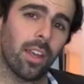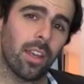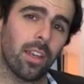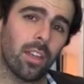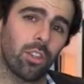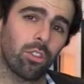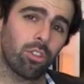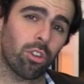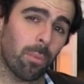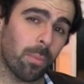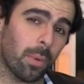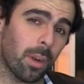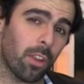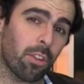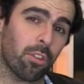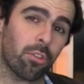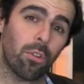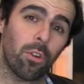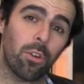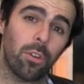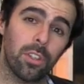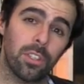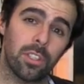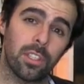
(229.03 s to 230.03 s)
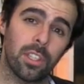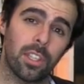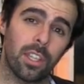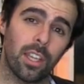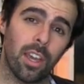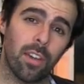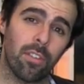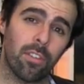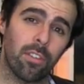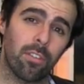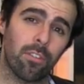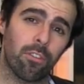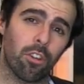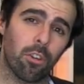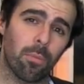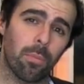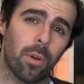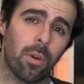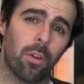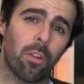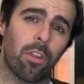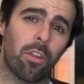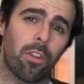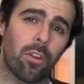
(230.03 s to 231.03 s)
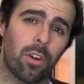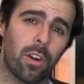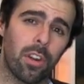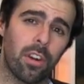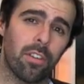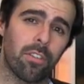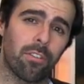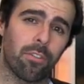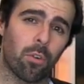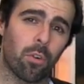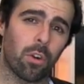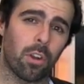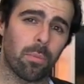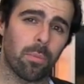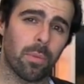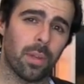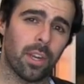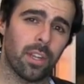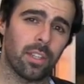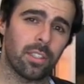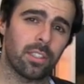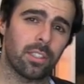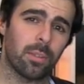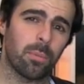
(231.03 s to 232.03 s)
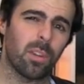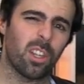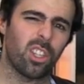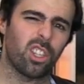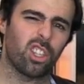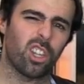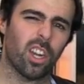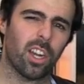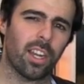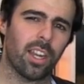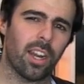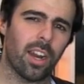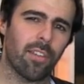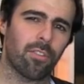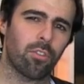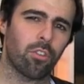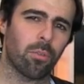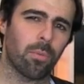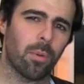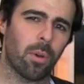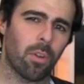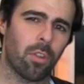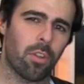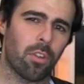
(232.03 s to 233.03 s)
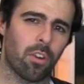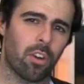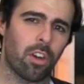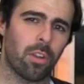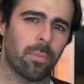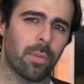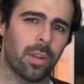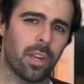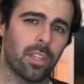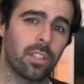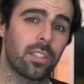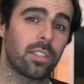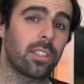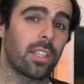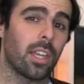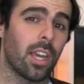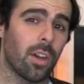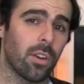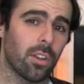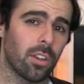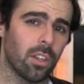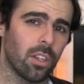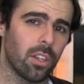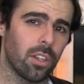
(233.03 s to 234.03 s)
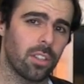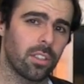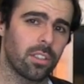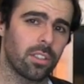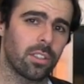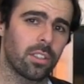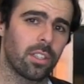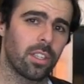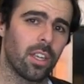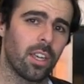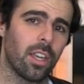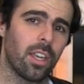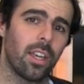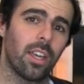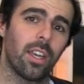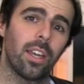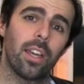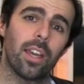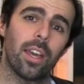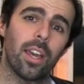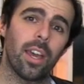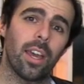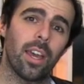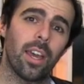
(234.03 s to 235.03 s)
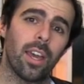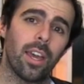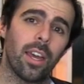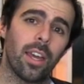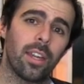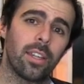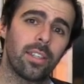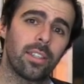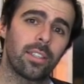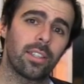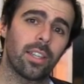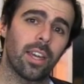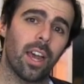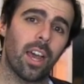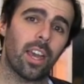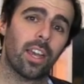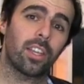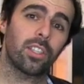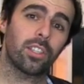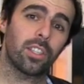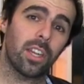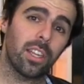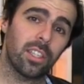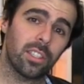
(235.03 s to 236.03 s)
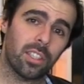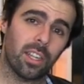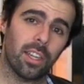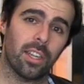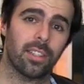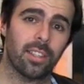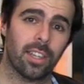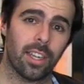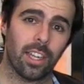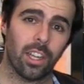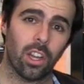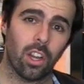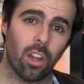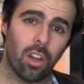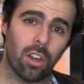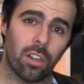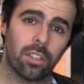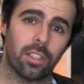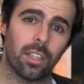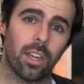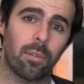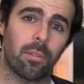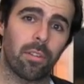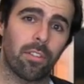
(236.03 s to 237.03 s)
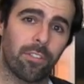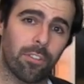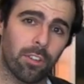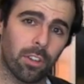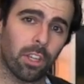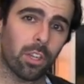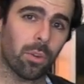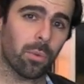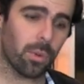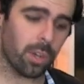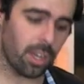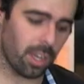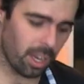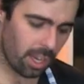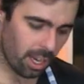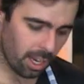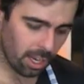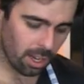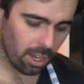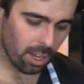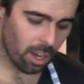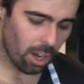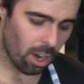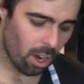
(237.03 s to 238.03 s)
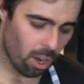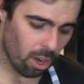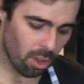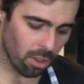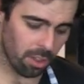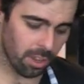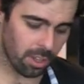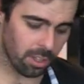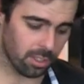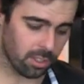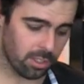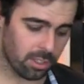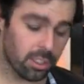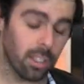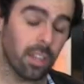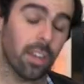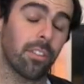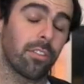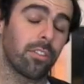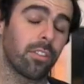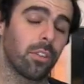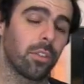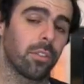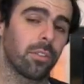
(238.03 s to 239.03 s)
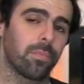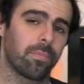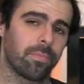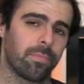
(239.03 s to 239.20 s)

So I'm gonna throw this in the oven for about 30 to 40 minutes. I'm gonna check it after about 30 minutes, see how it looks. And because it is gonna take a long time to fully reheat all this food.